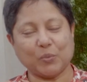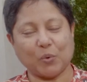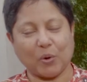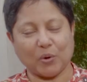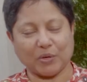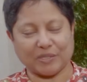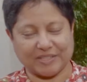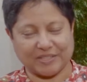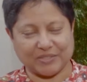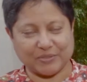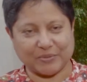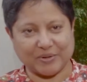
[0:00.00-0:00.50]

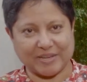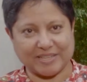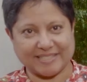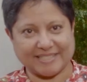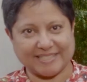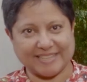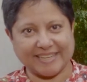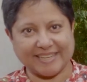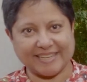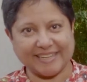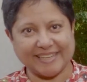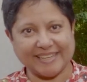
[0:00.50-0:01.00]
Walks
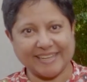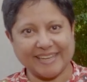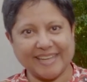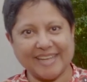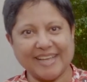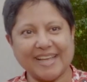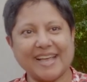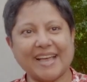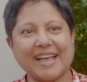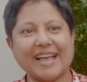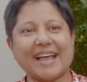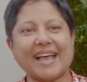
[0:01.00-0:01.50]
interesting?
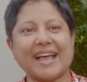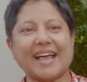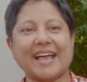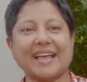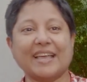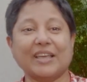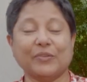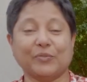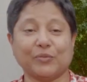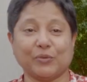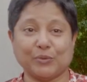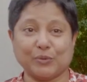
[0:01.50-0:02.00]

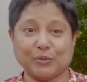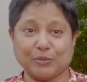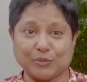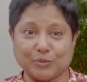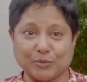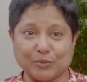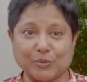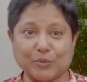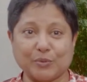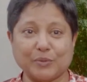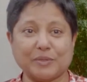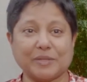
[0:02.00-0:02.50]
If you
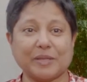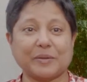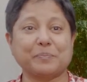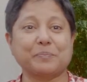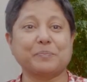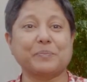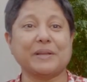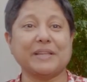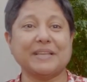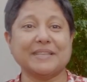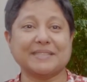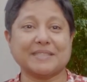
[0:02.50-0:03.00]
do, then
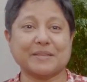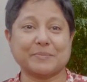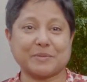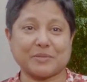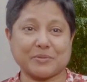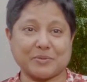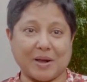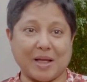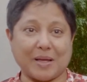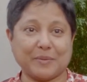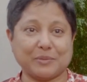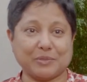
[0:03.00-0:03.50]
please
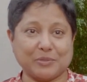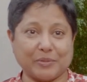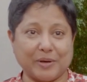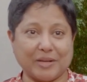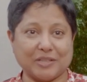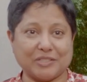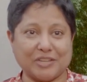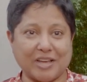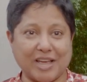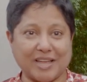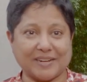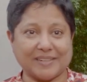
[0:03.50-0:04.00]
subscribe to
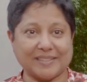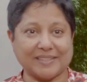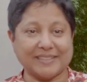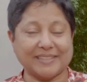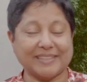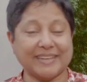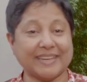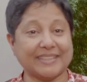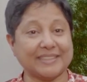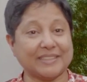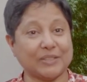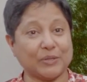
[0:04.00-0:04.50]
our channel,
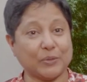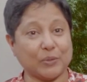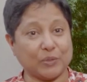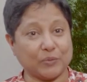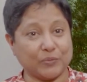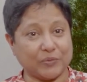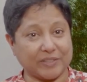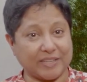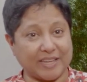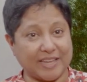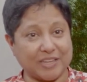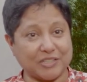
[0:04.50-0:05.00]
hit the
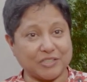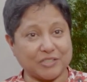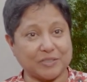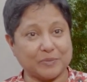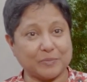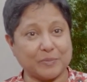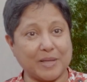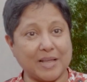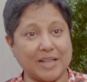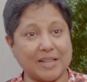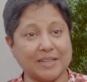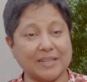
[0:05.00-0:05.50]

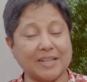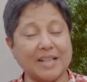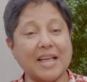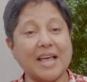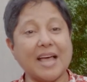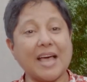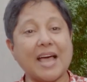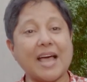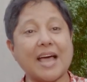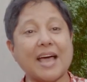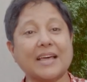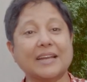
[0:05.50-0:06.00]
notification bell,
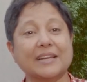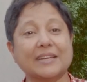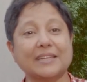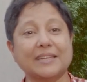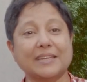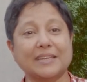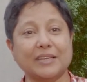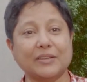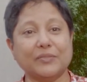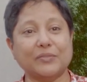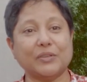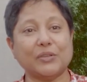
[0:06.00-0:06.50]
and
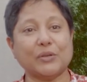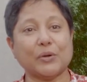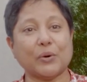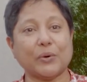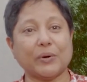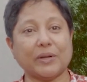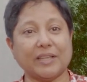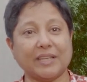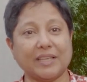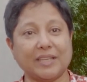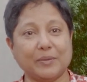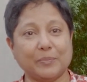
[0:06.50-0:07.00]
leave
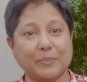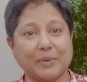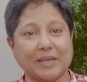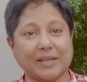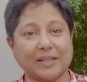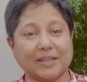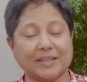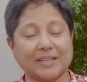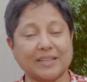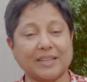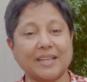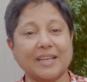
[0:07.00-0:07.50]
your
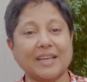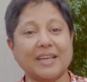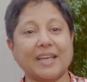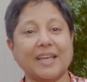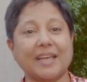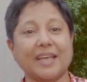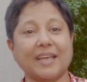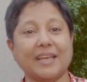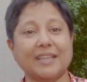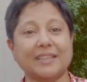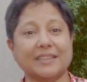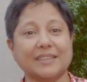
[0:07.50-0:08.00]
email
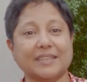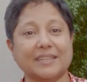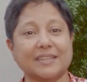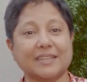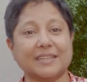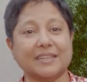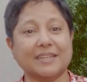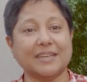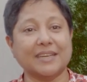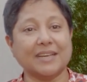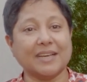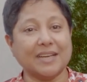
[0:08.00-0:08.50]
in
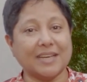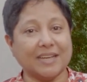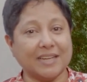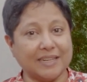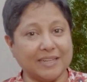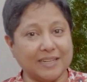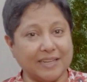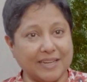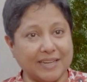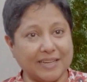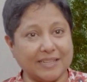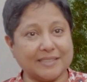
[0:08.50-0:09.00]
the
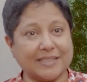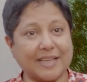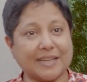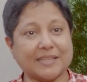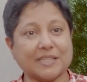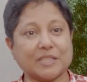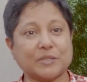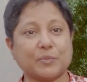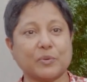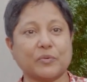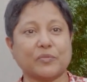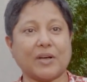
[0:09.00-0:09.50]
link that
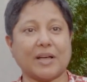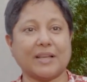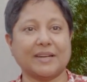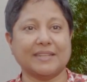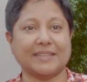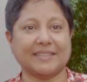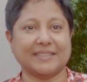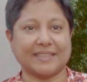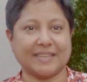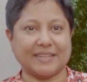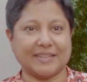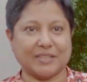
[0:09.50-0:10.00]
is
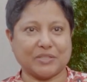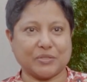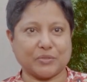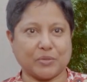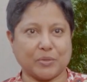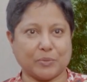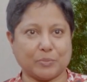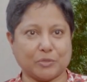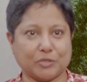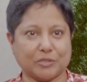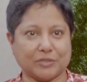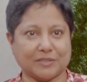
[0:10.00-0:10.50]
provided in the
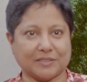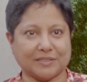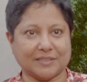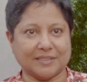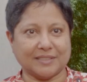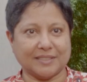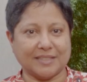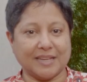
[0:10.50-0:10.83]
description.